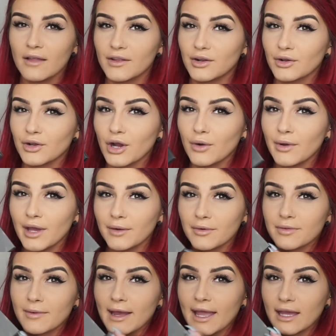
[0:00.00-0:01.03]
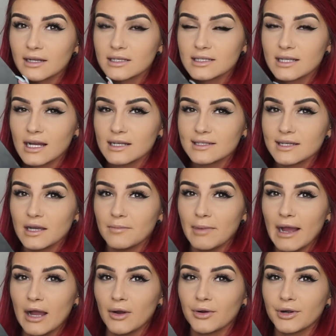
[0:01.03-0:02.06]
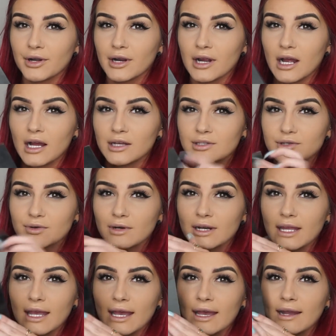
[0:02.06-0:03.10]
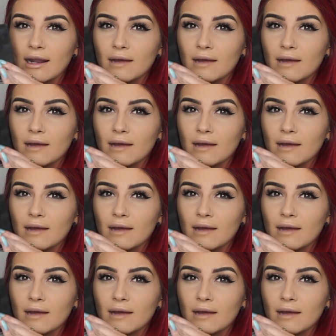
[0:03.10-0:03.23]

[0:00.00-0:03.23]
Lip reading: And then I'll go in with my Anastasia Powder Contour Kit.